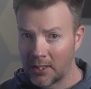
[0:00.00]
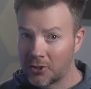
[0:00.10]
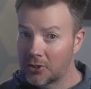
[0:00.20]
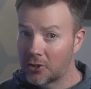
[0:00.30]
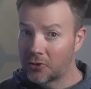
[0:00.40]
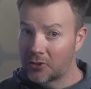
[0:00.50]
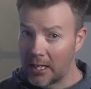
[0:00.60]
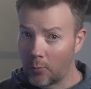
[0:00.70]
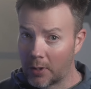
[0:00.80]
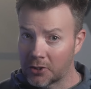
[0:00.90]
to
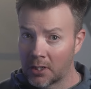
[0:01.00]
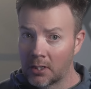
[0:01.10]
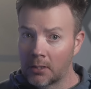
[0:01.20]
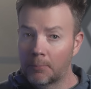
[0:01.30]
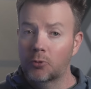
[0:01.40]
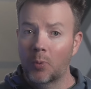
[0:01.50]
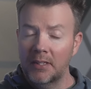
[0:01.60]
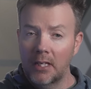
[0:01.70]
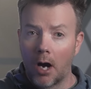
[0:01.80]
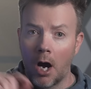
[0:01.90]
distinguish between
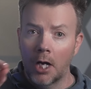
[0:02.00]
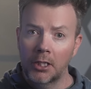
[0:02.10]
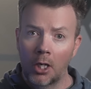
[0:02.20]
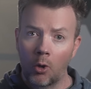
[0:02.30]
the audio